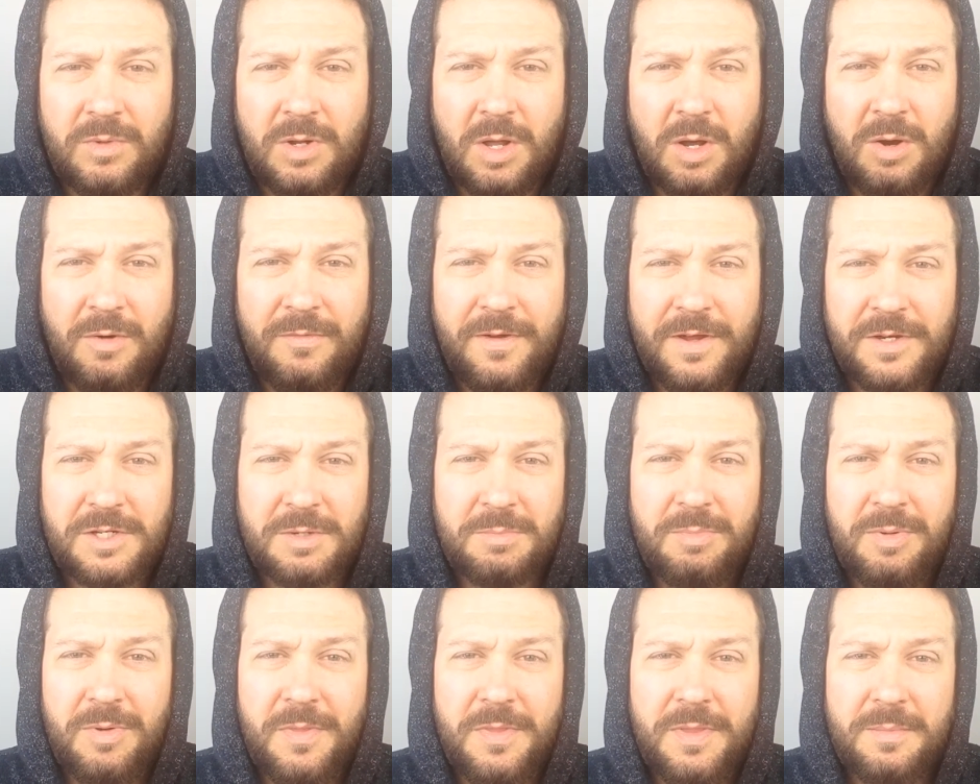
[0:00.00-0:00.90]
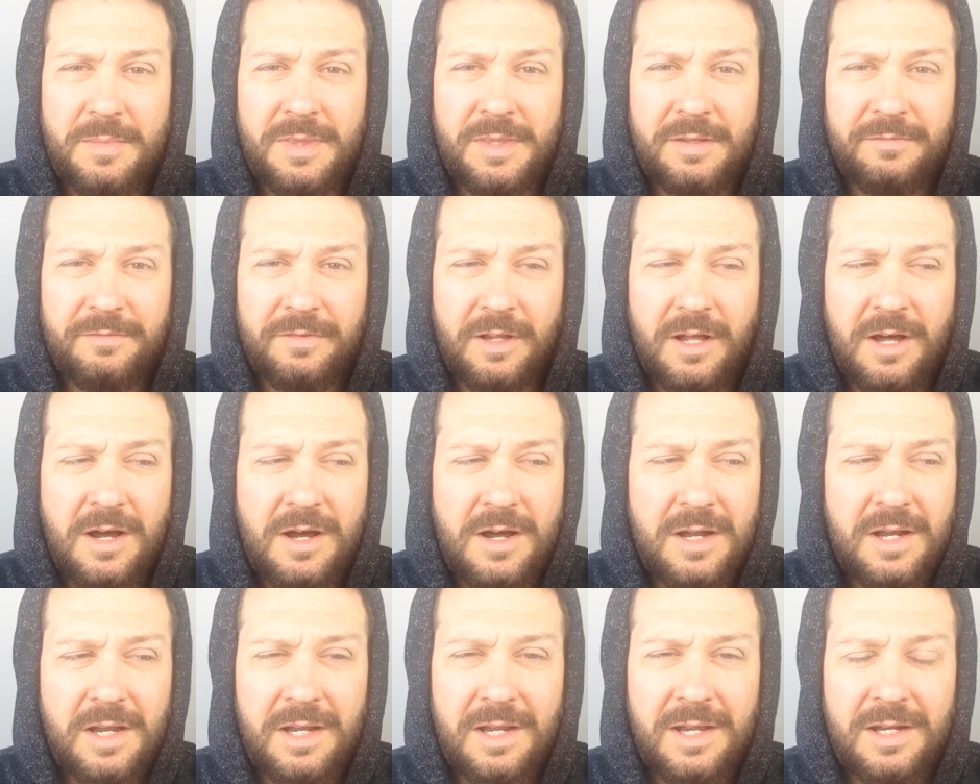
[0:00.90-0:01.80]
know if I should put them in the
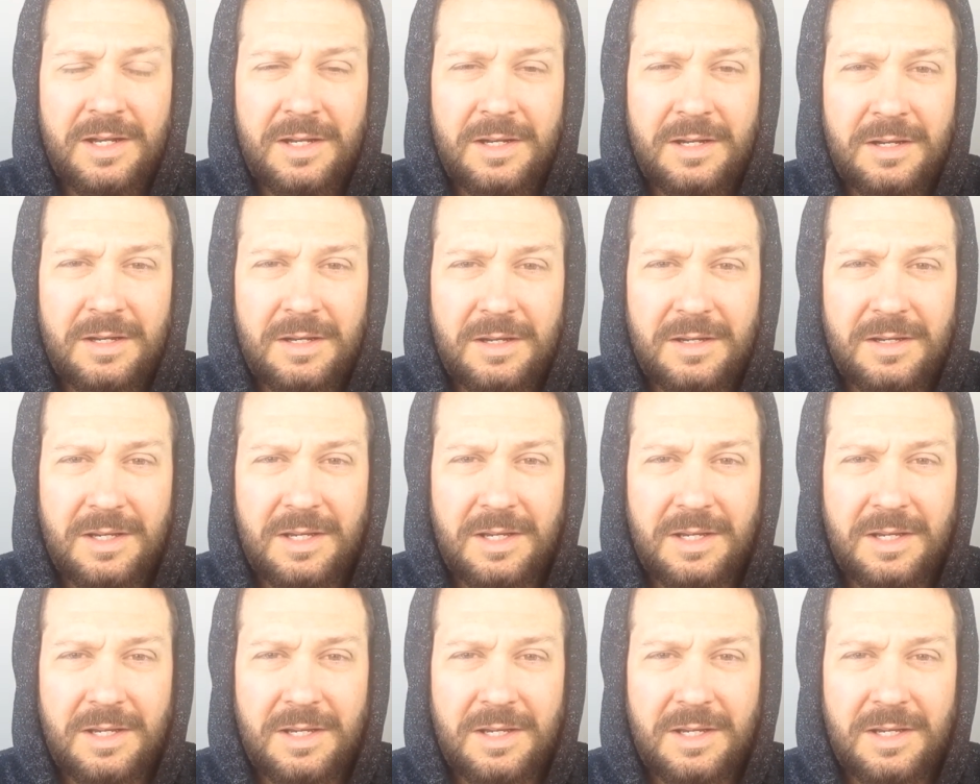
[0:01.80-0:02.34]
vlog, and